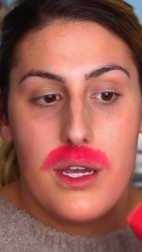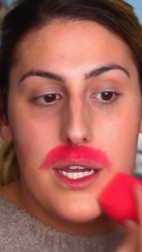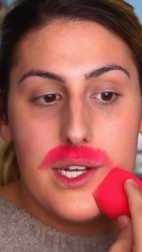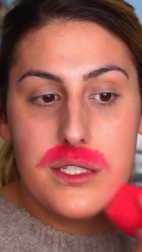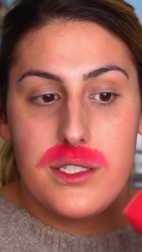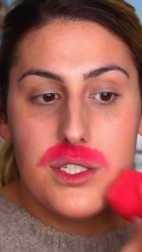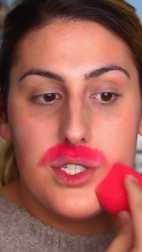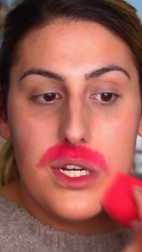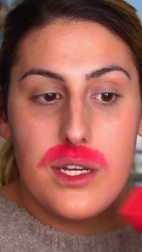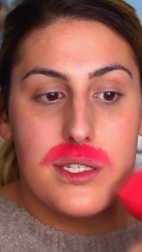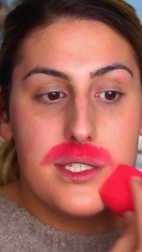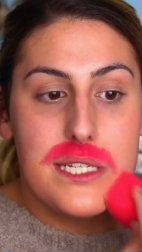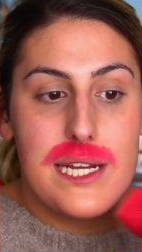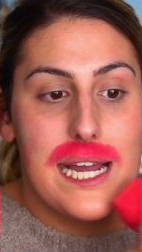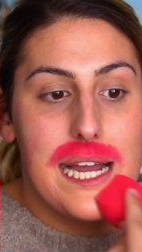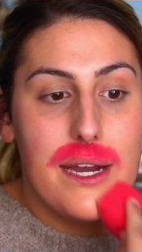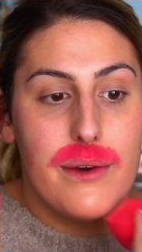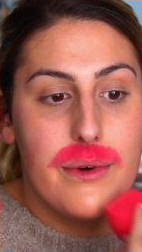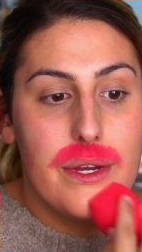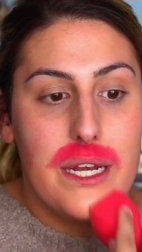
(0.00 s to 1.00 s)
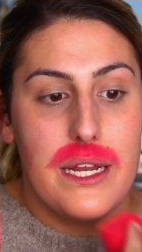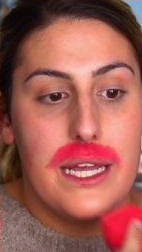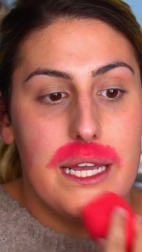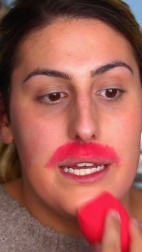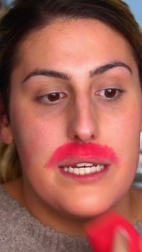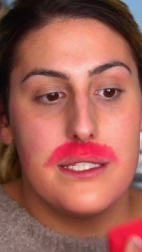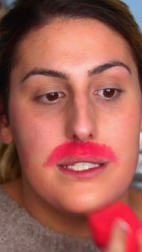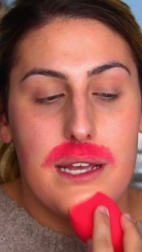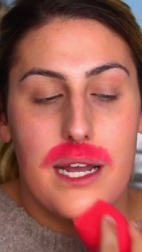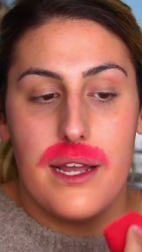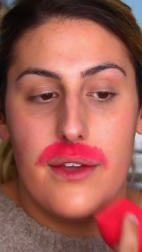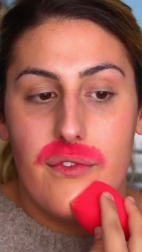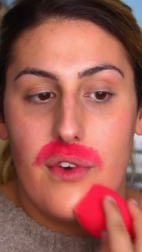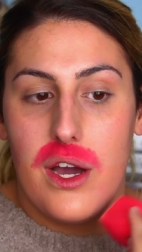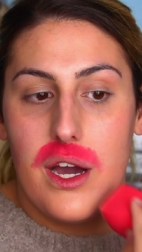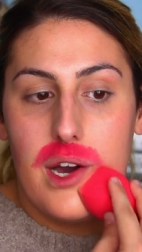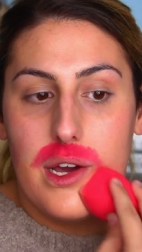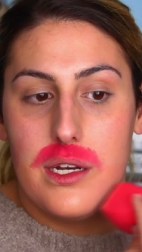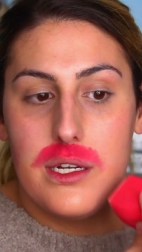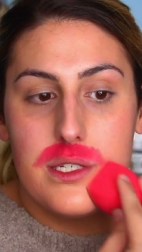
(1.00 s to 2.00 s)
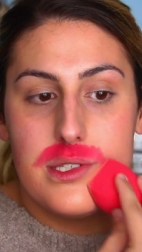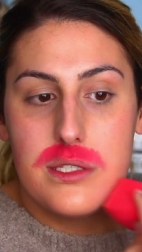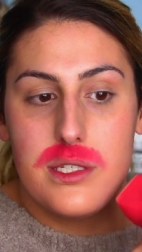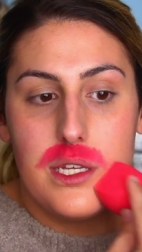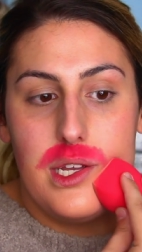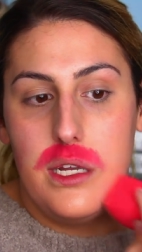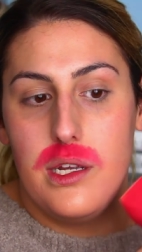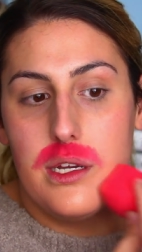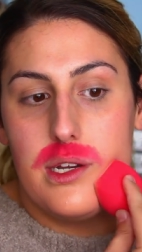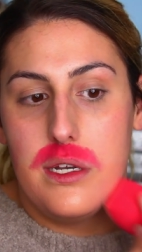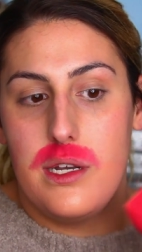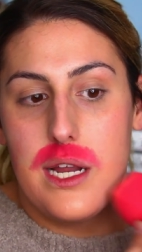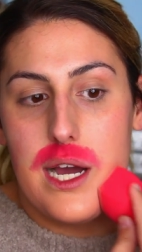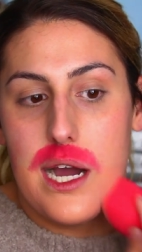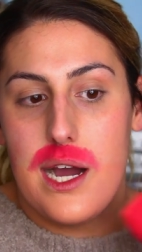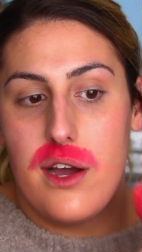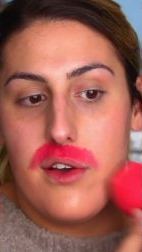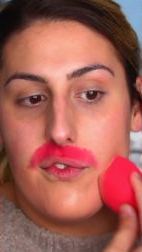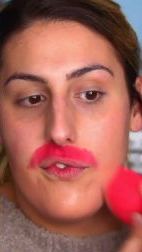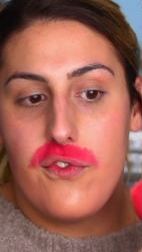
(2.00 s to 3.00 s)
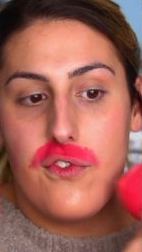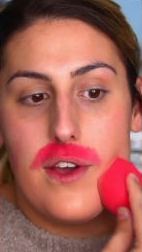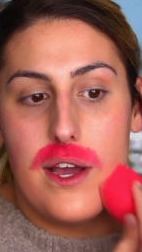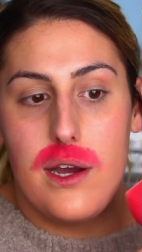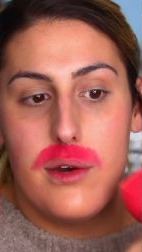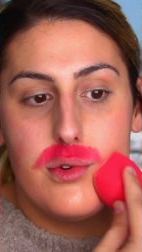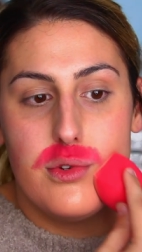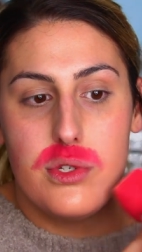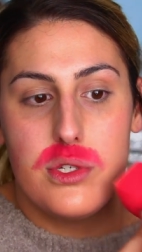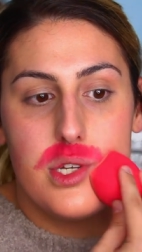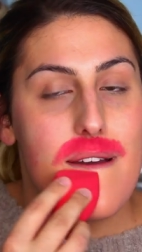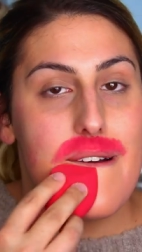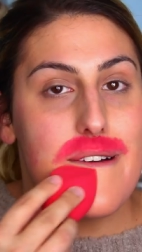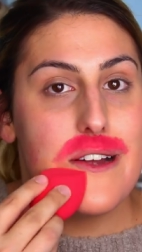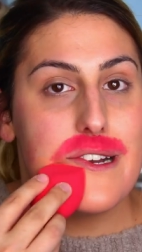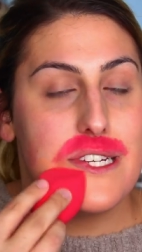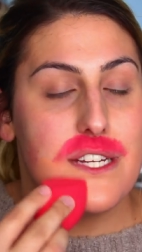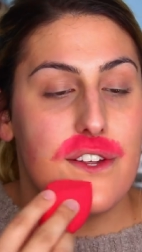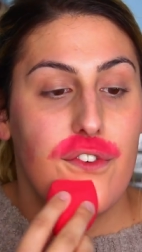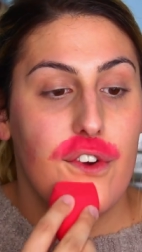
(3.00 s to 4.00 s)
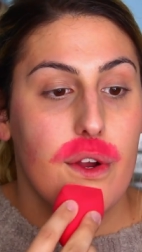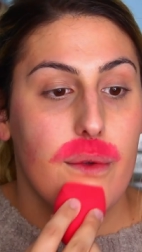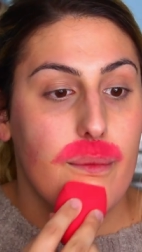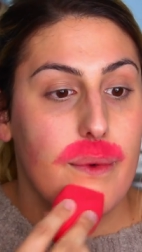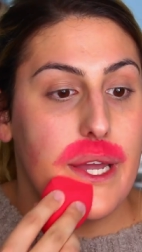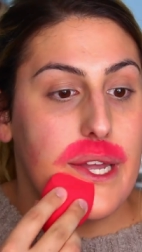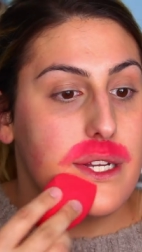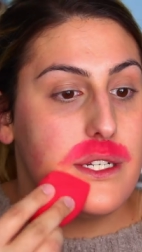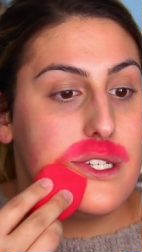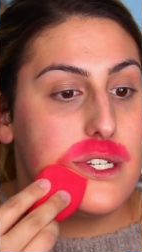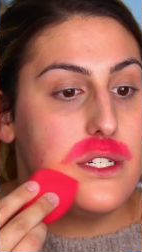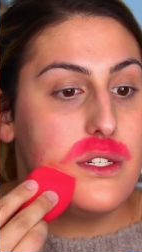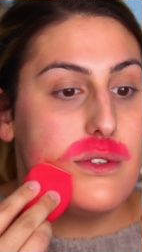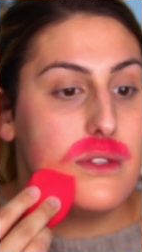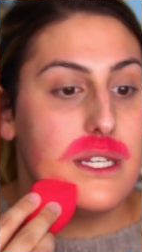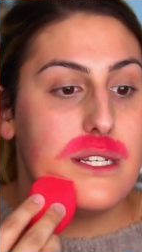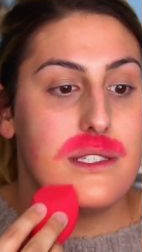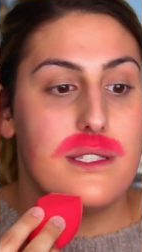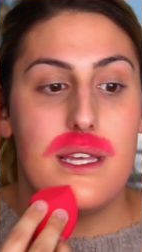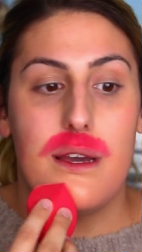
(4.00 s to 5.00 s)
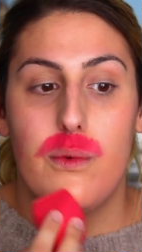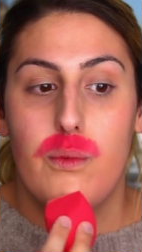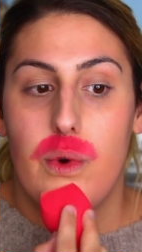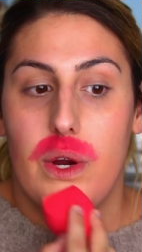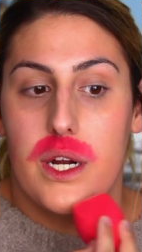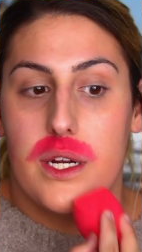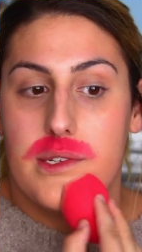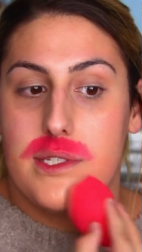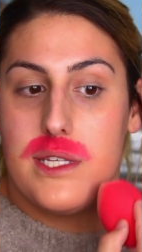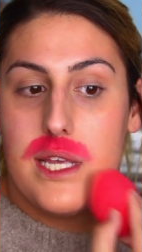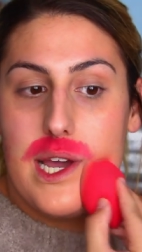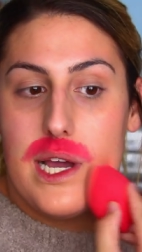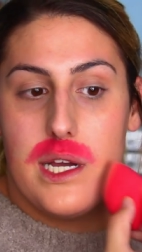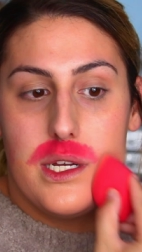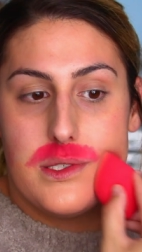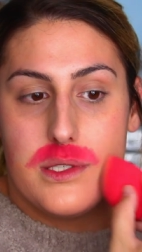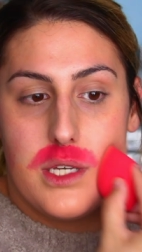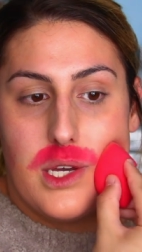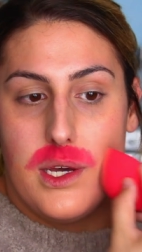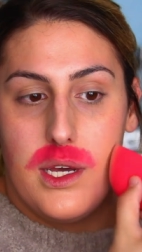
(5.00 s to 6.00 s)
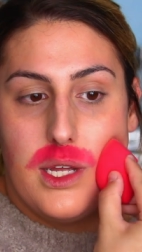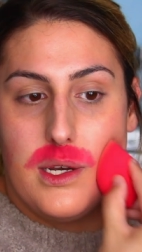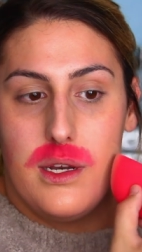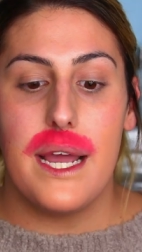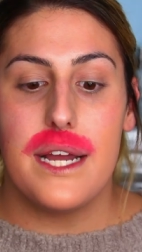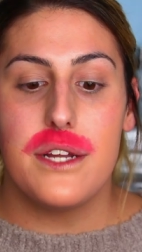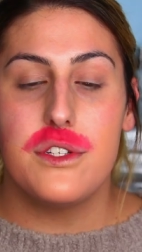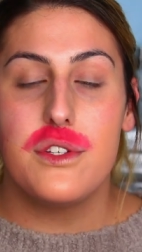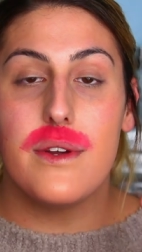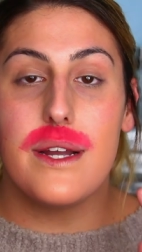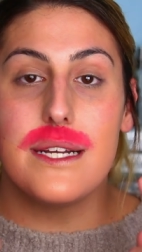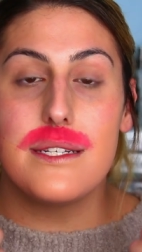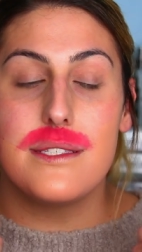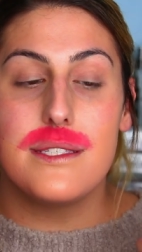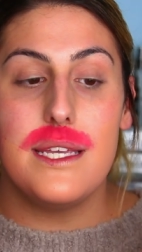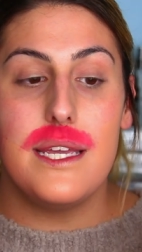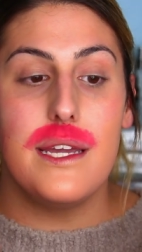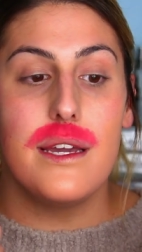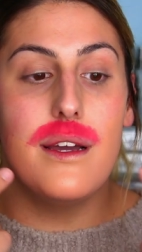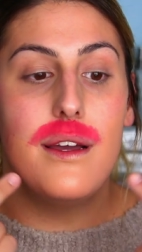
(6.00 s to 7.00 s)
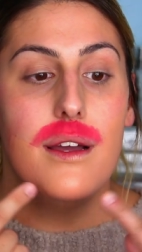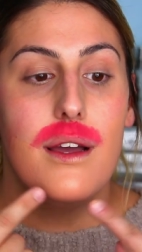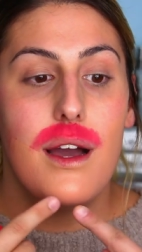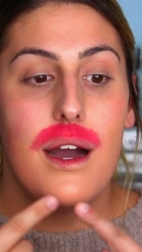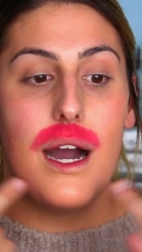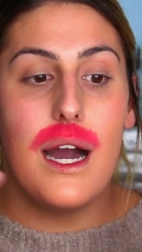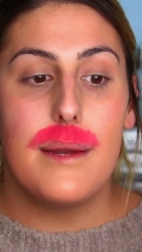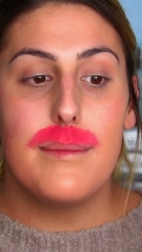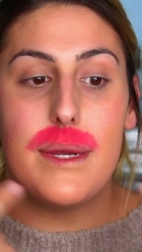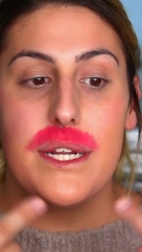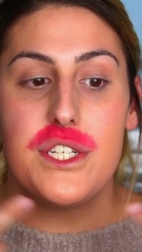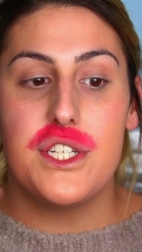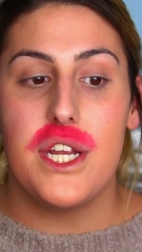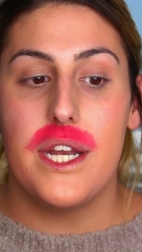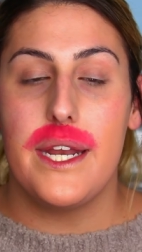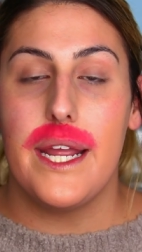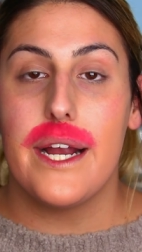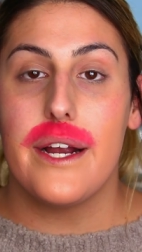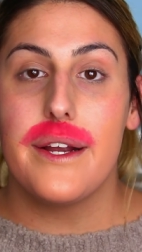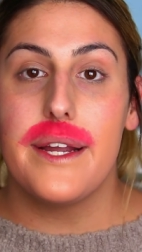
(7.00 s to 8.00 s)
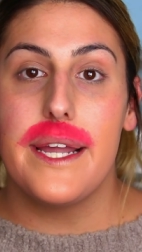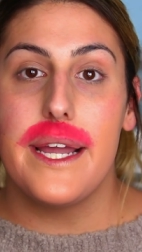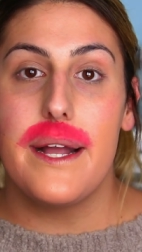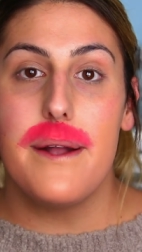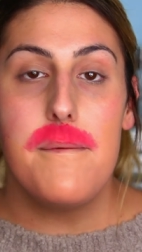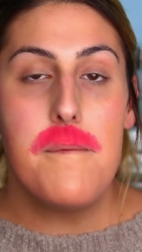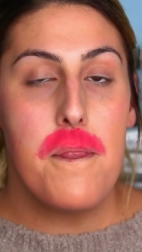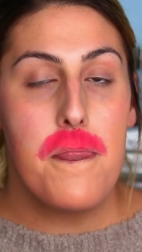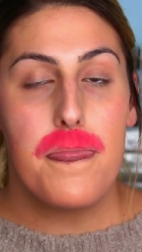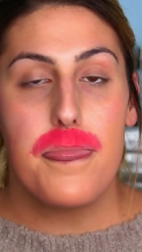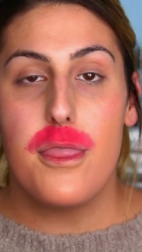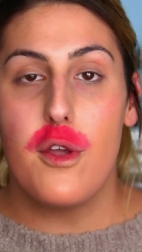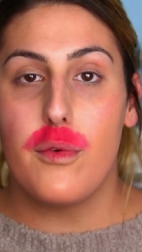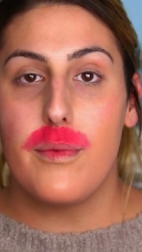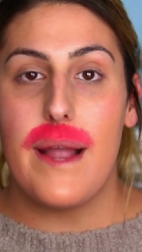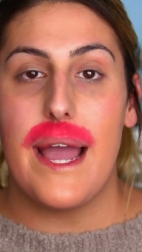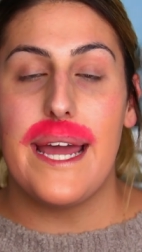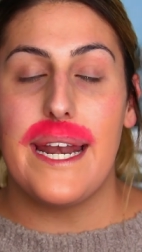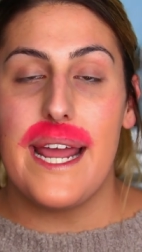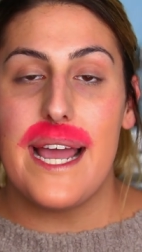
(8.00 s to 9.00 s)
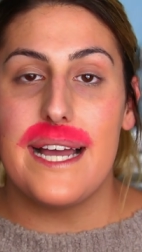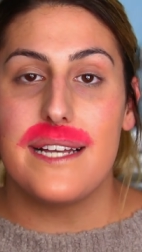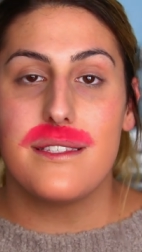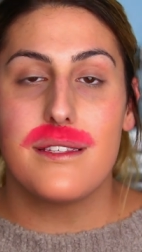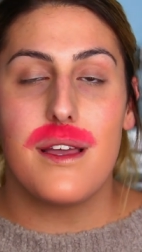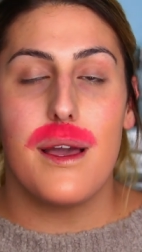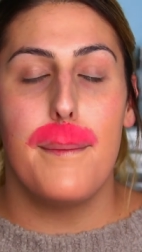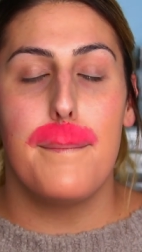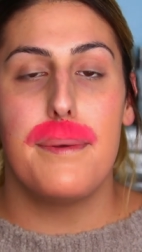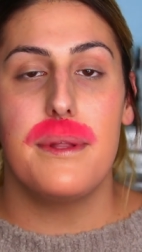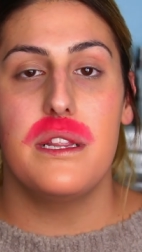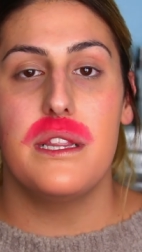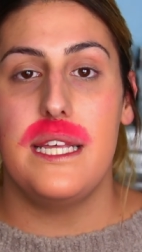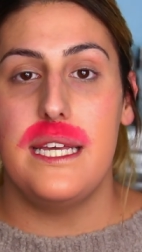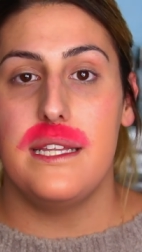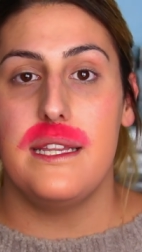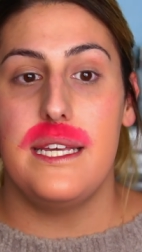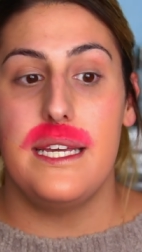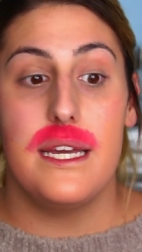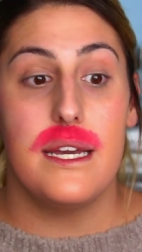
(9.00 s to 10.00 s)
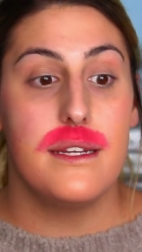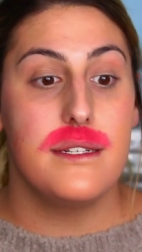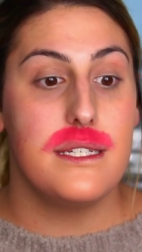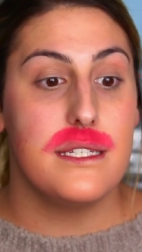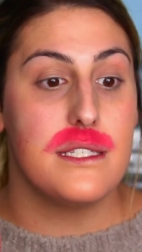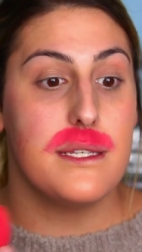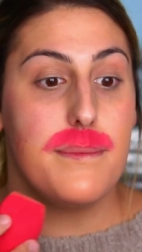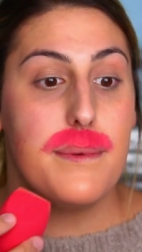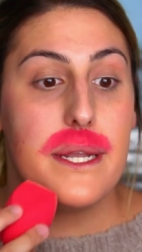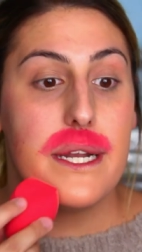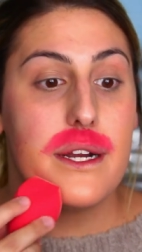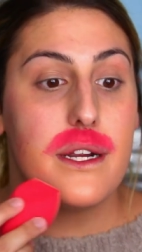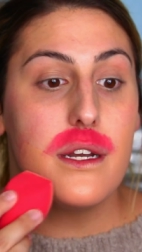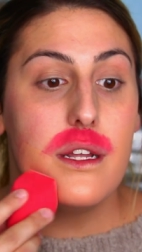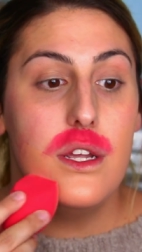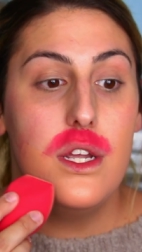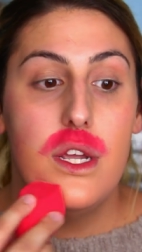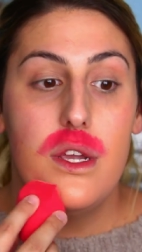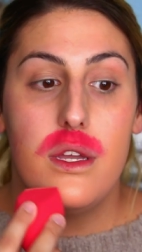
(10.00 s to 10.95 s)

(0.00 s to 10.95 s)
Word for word: It's just how it is. I've honestly not found a different way to do this that works as good. As you guys see on my chin area, the red has completely disappeared.